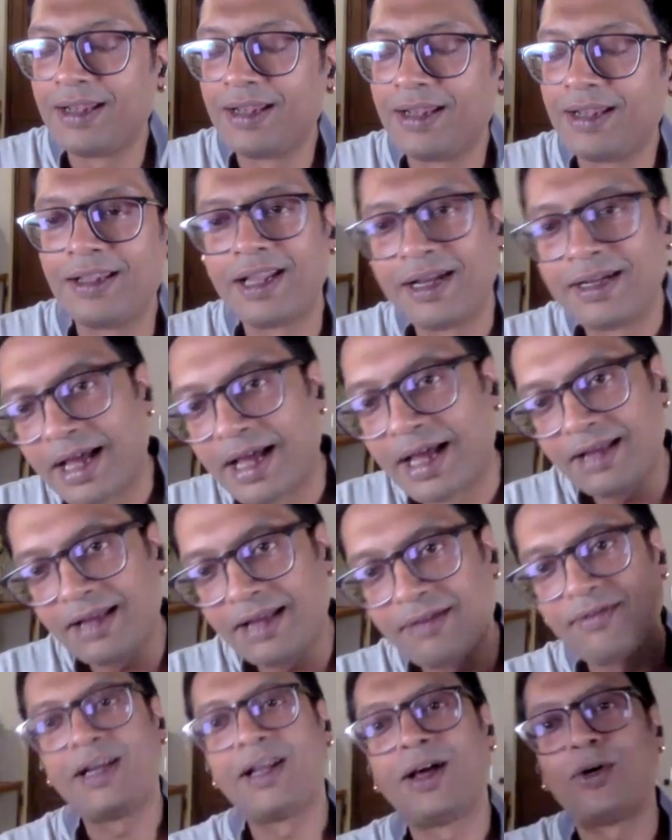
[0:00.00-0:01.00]
And then the
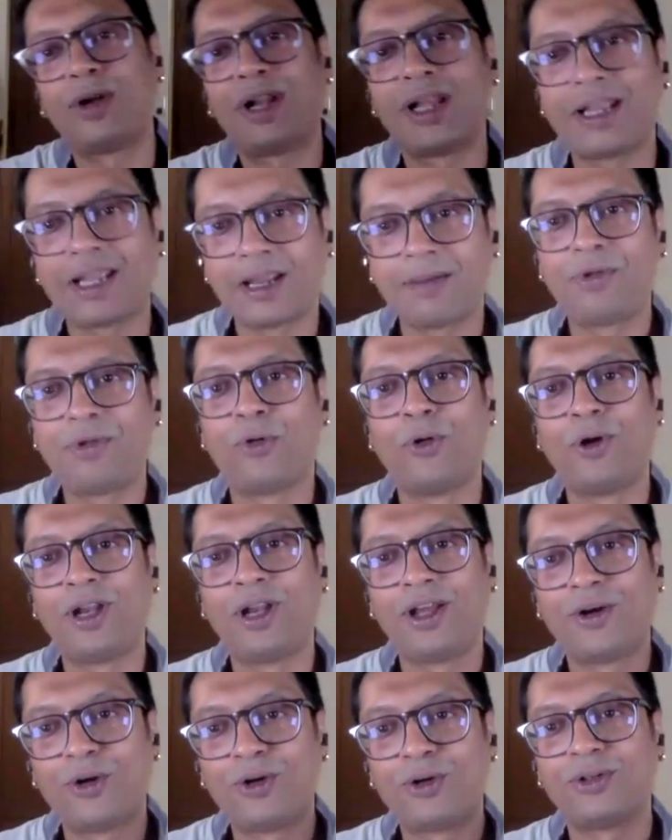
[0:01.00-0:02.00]
entire way down, I kept
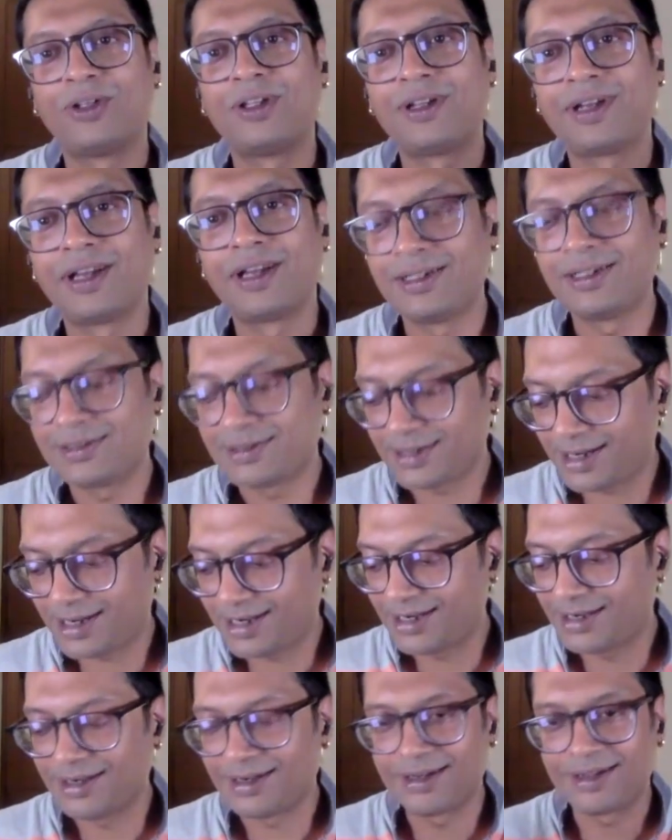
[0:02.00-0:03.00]
holding onto the rails,
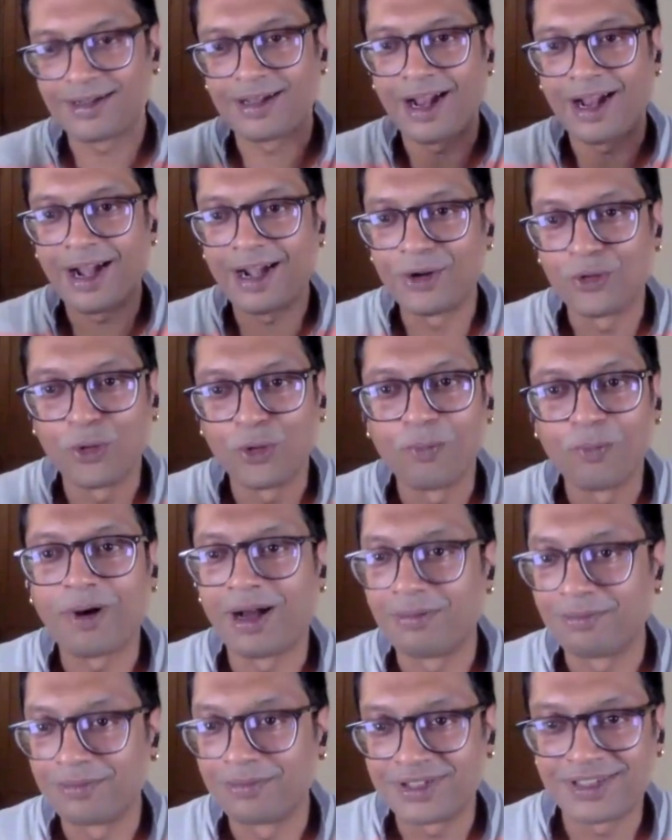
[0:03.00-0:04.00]
and I had no
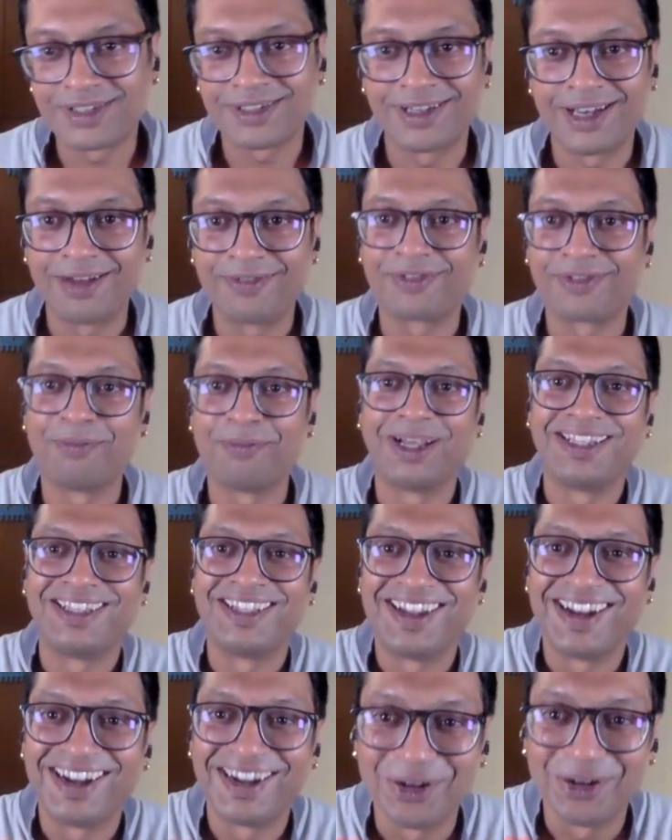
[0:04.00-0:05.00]
palms left by
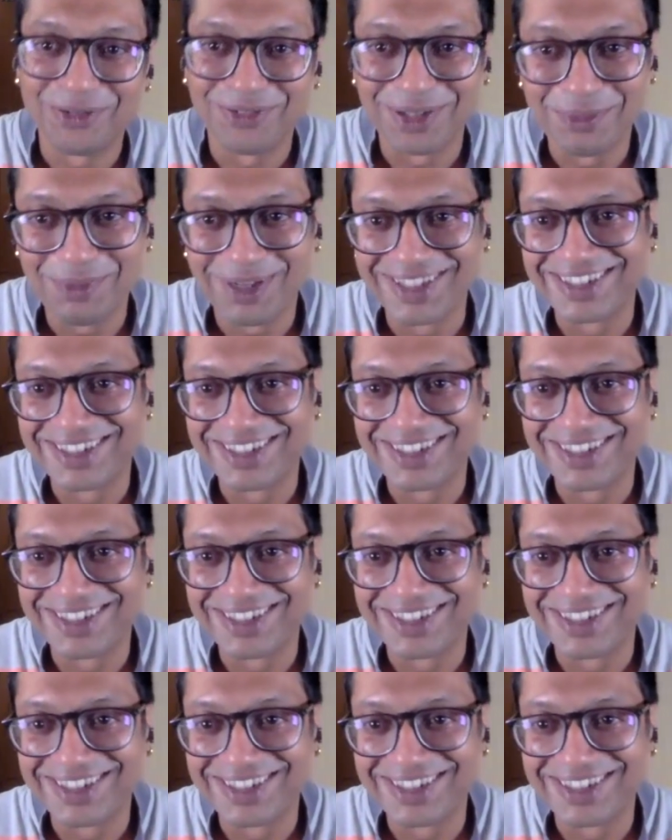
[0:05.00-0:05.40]
the end of it.